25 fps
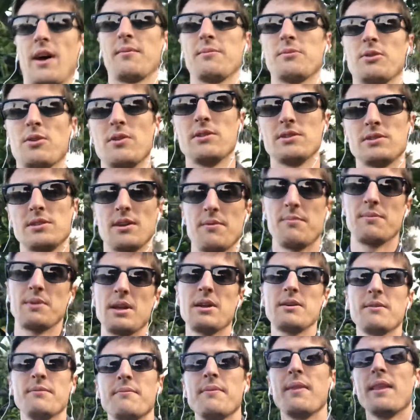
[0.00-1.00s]
doing something,
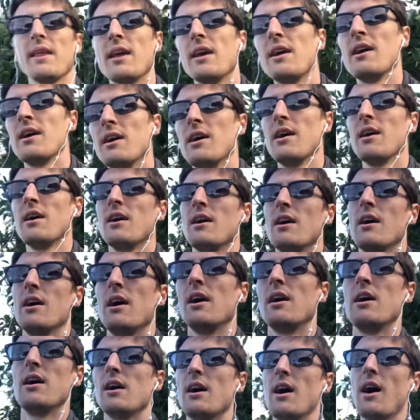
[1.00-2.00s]

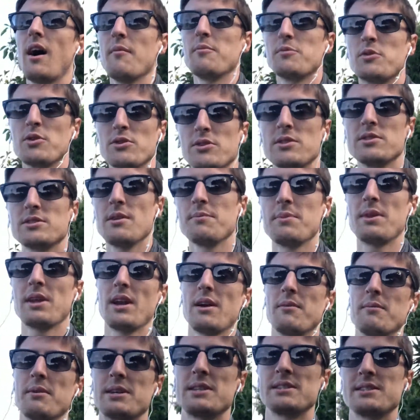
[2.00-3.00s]
I'm doing something
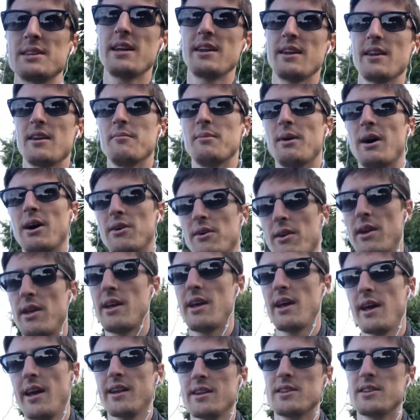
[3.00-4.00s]
I'm excited about
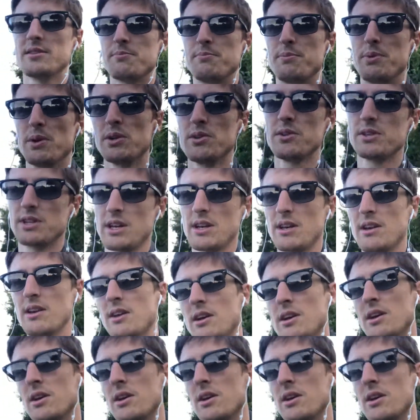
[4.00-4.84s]
and is building